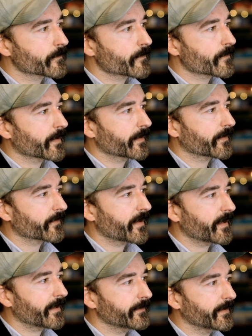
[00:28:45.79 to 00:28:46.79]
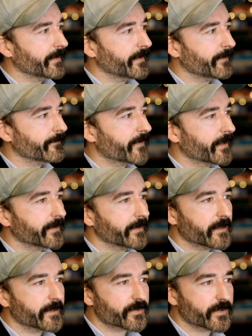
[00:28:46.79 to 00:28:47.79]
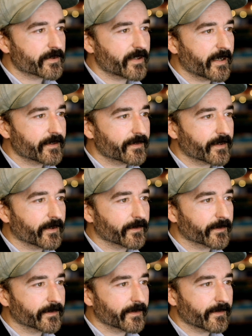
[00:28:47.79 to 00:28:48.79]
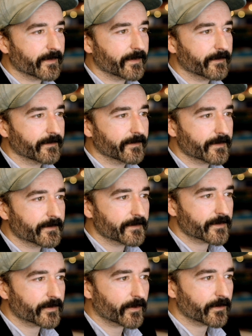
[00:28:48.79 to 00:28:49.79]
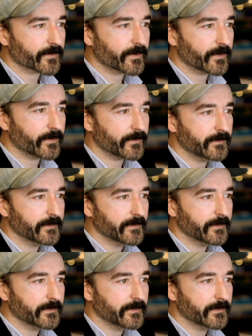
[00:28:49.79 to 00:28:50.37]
Like that. And then finally, let's just change the color to the circles too.